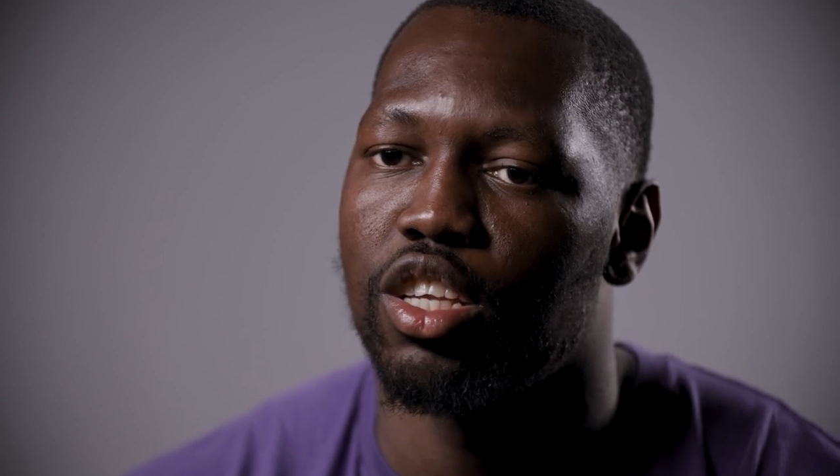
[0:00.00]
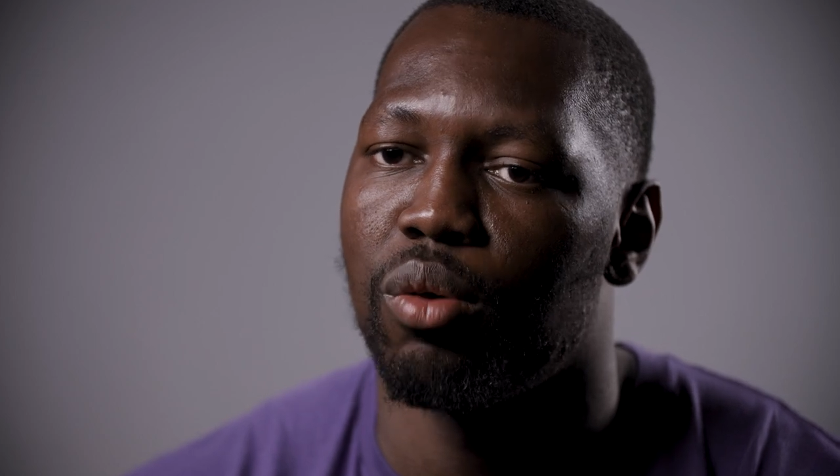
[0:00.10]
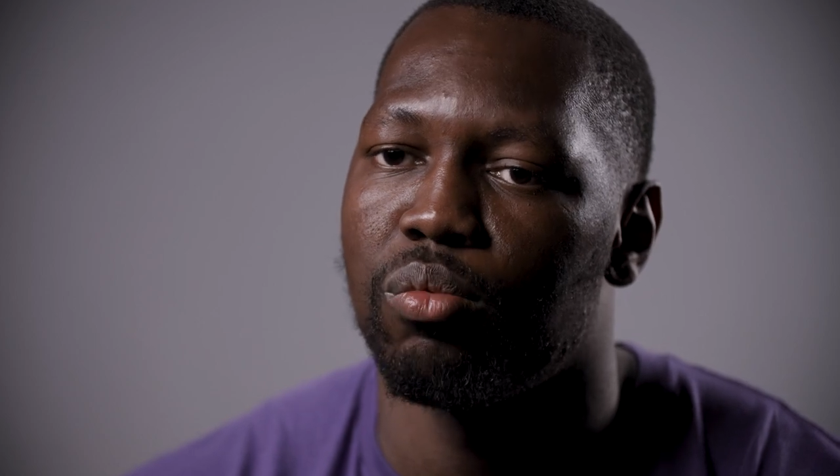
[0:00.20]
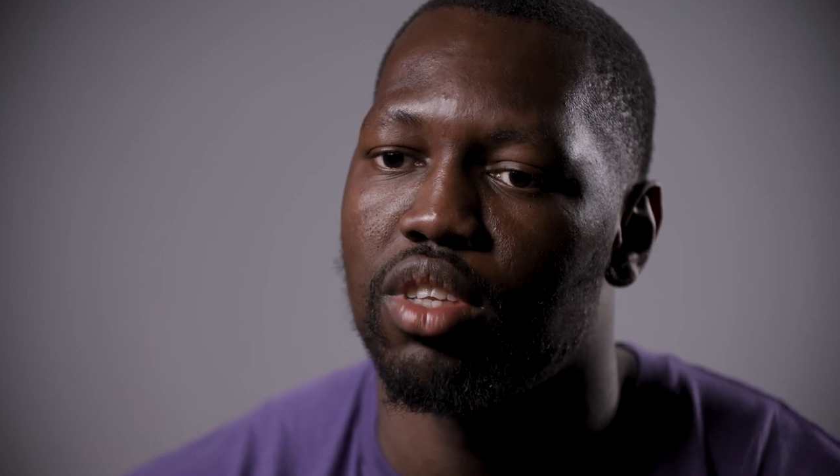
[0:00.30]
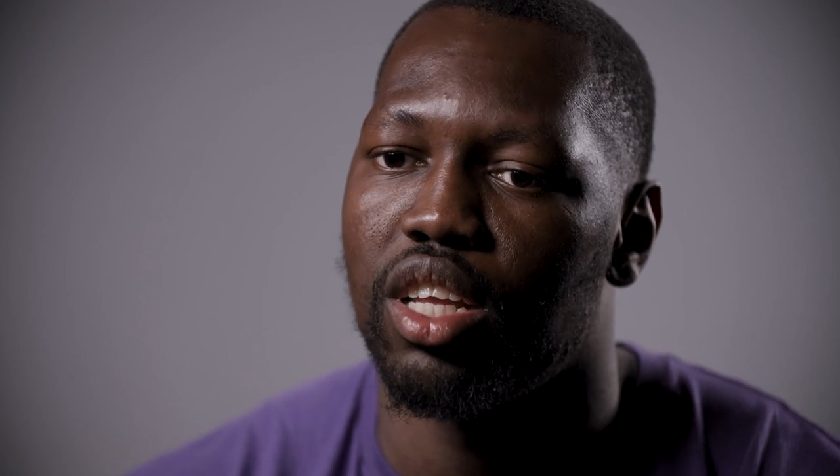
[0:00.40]

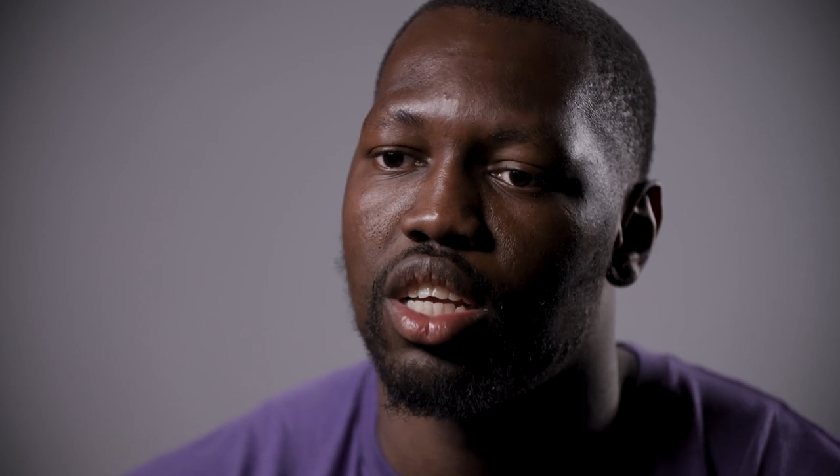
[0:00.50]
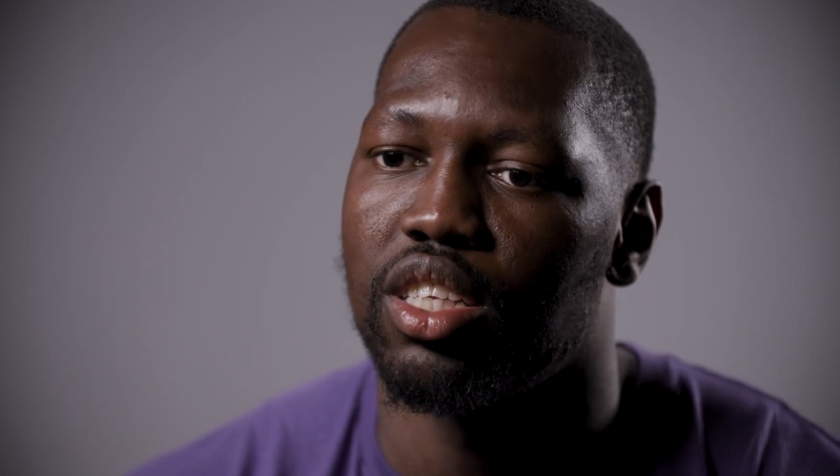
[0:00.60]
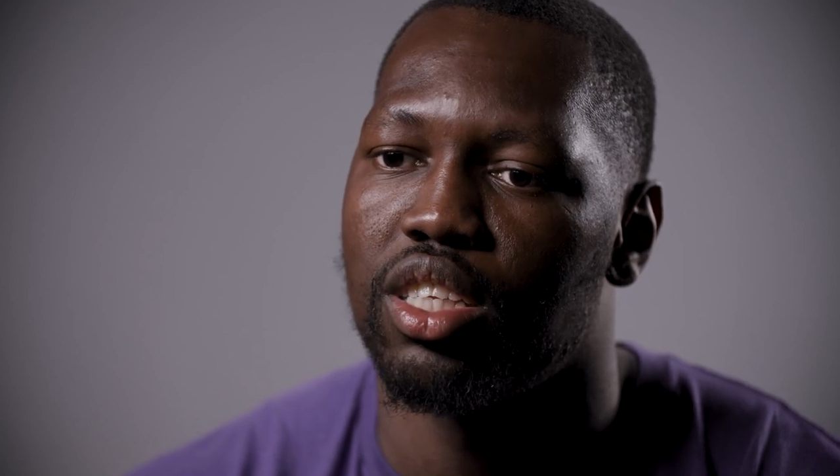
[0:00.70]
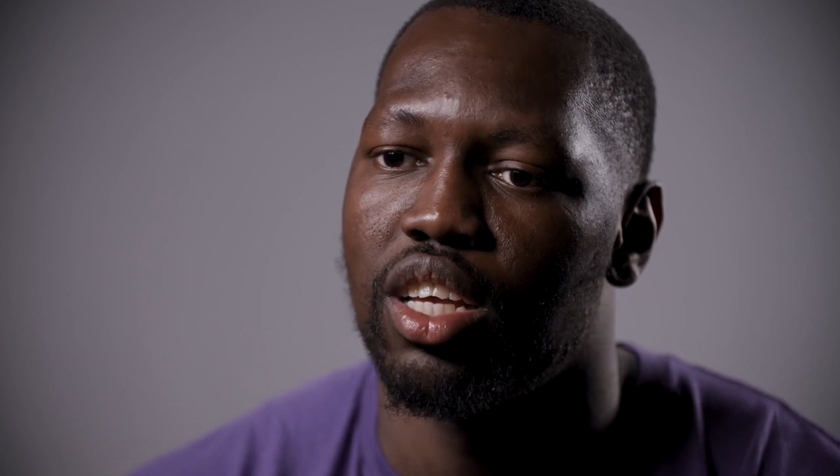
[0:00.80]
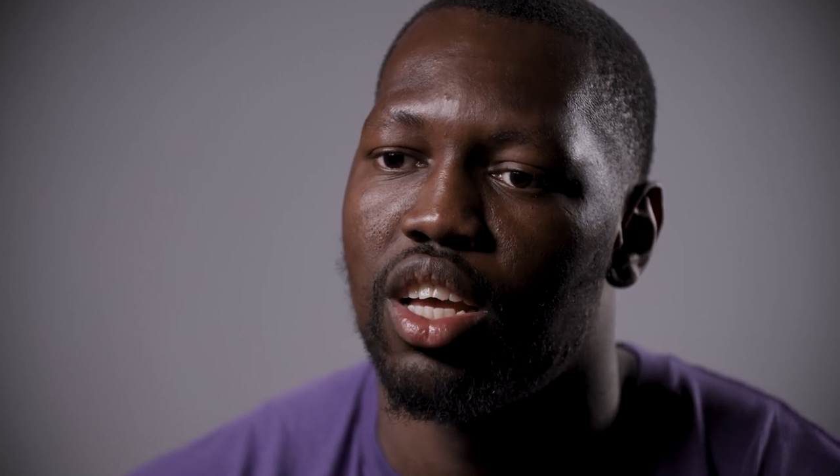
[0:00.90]
someone
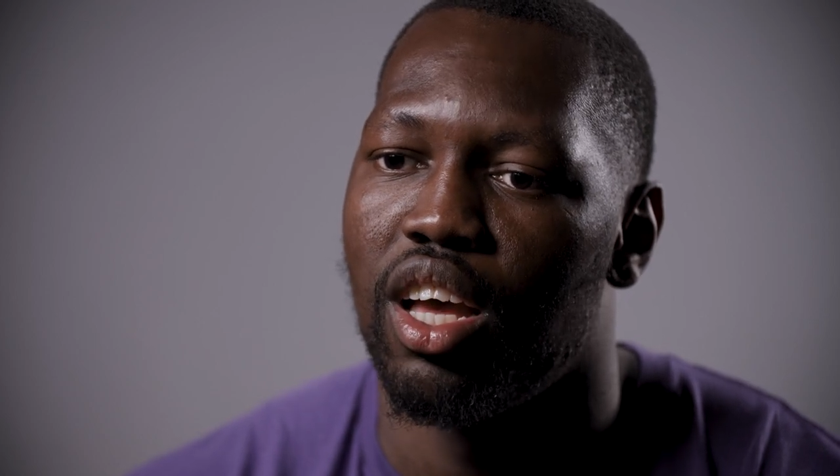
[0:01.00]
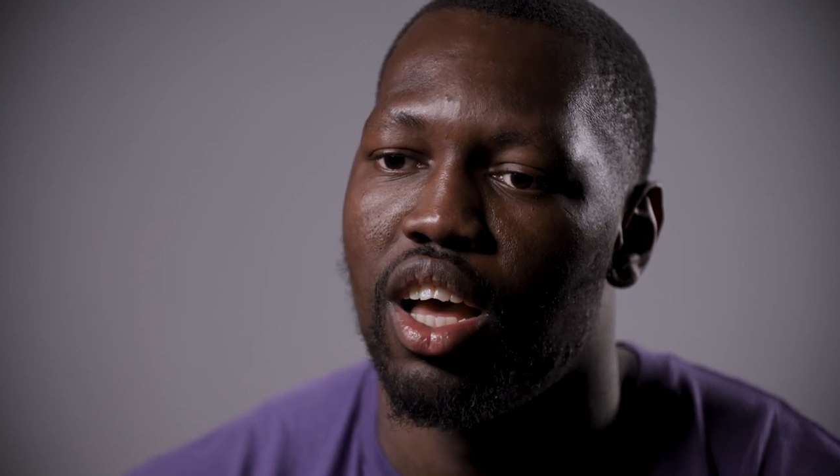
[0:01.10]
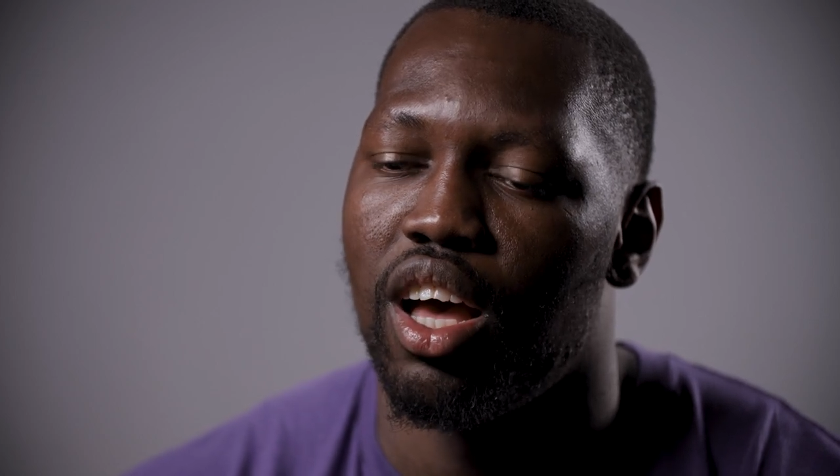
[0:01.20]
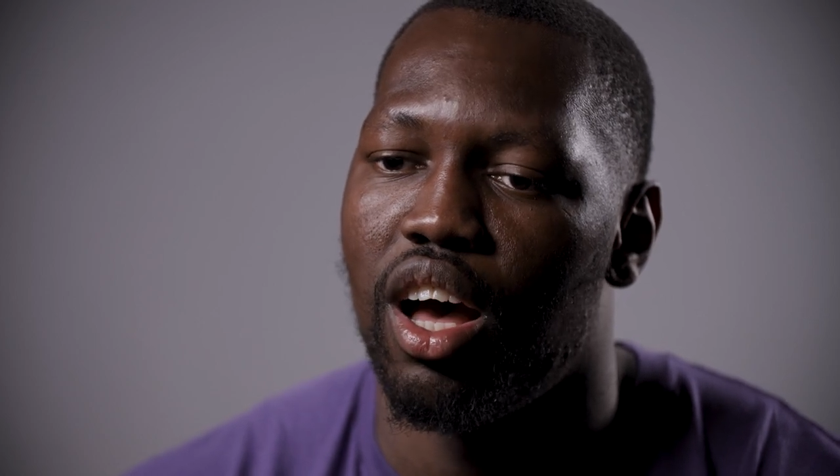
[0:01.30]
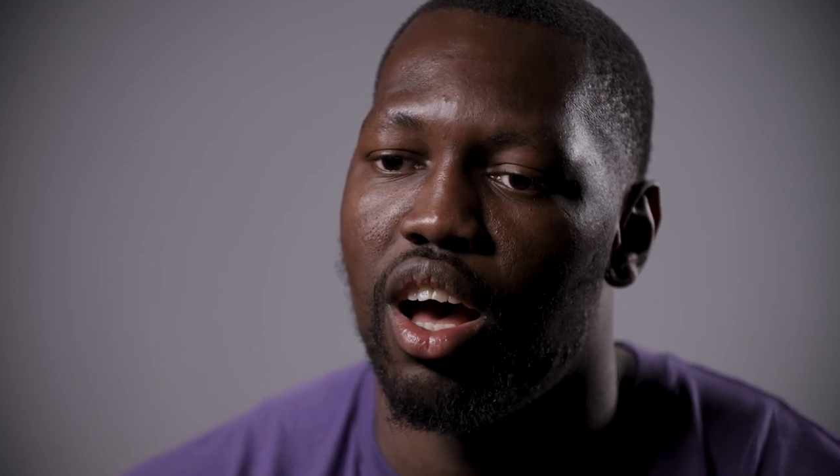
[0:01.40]
that's
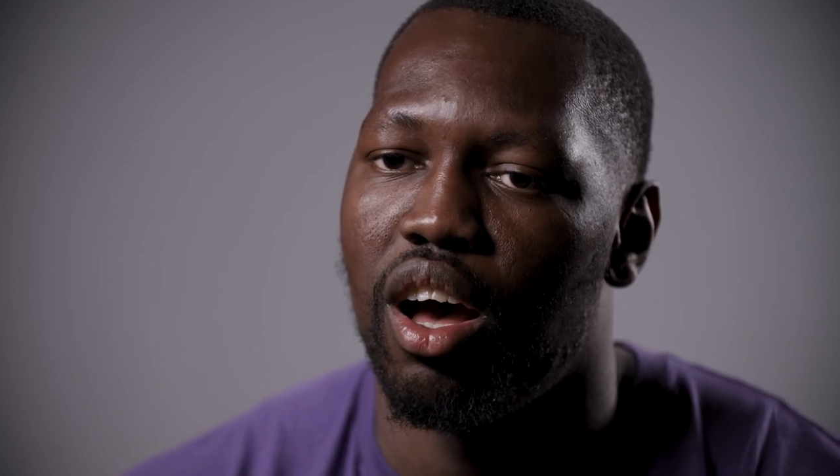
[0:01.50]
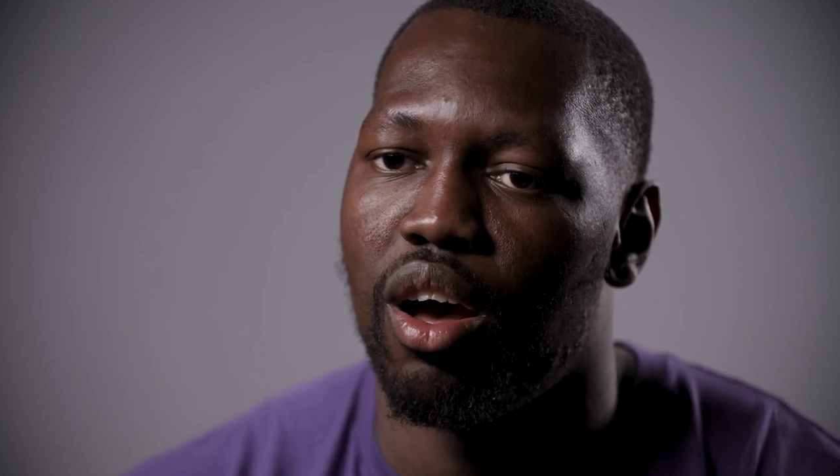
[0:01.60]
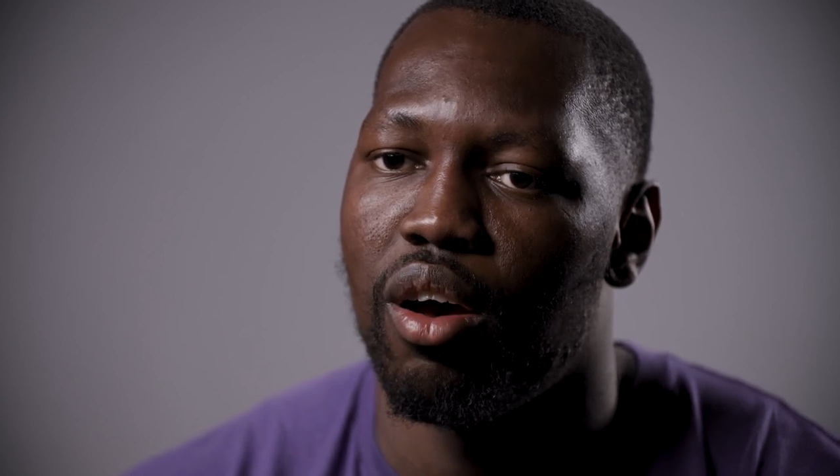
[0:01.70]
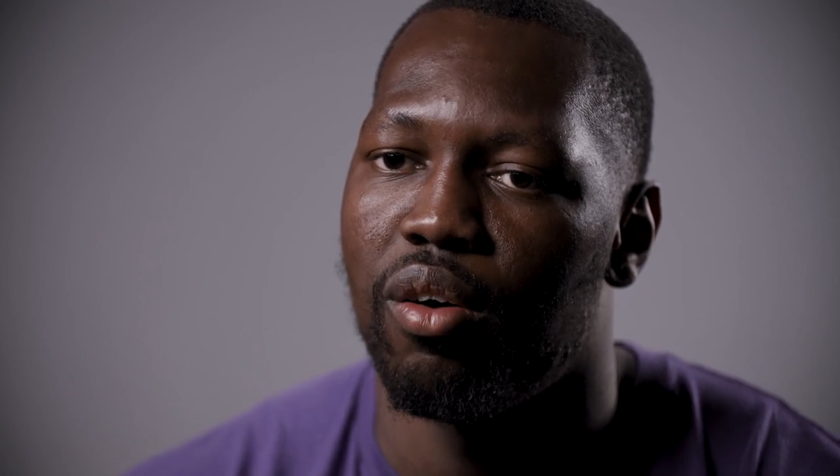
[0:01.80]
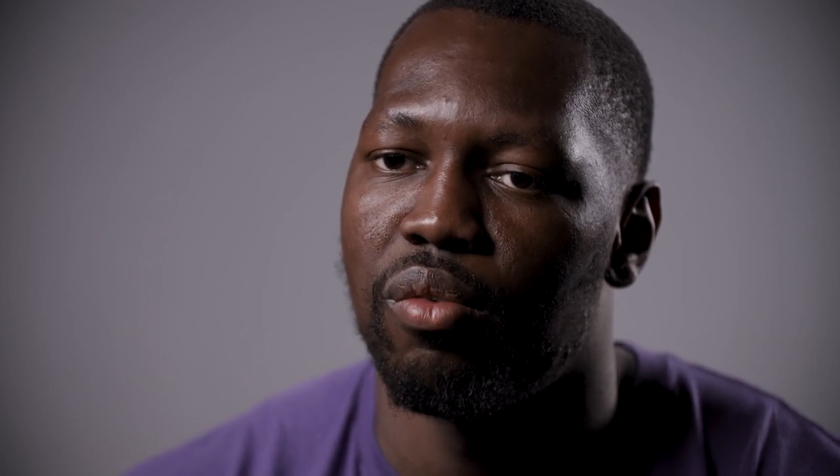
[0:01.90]
uh,